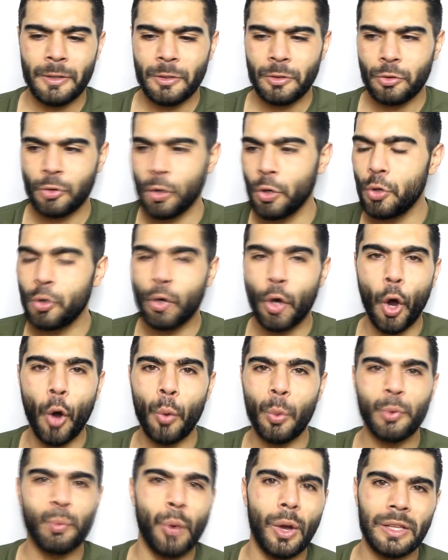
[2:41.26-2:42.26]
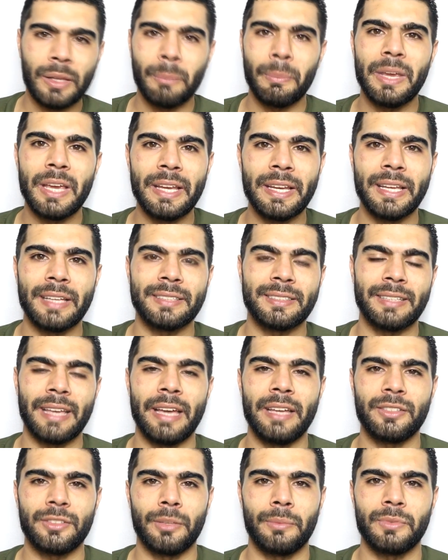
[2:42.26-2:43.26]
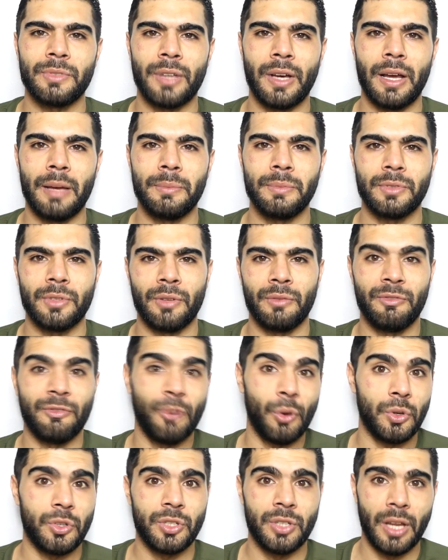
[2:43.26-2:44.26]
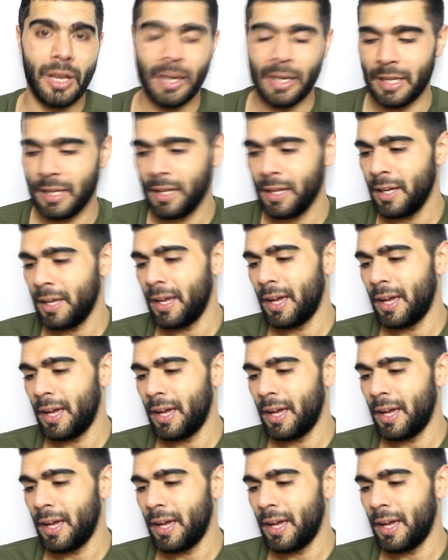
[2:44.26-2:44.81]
do go with what the media say sometimes, unfortunately.